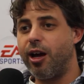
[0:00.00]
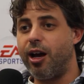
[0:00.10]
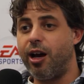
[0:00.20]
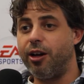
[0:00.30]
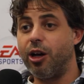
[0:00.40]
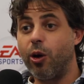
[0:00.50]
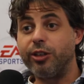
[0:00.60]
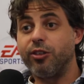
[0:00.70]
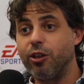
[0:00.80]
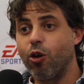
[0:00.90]
Now
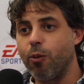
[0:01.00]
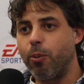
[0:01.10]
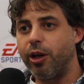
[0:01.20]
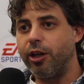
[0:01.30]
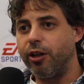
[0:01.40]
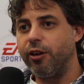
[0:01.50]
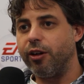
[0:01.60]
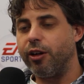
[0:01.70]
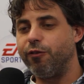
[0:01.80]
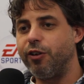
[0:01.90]
it's incorporated
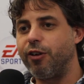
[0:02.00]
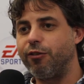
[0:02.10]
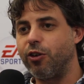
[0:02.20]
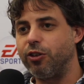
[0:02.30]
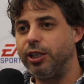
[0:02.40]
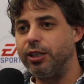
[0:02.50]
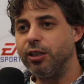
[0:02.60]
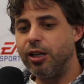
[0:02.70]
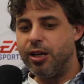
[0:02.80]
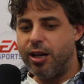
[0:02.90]
in FIFA 14,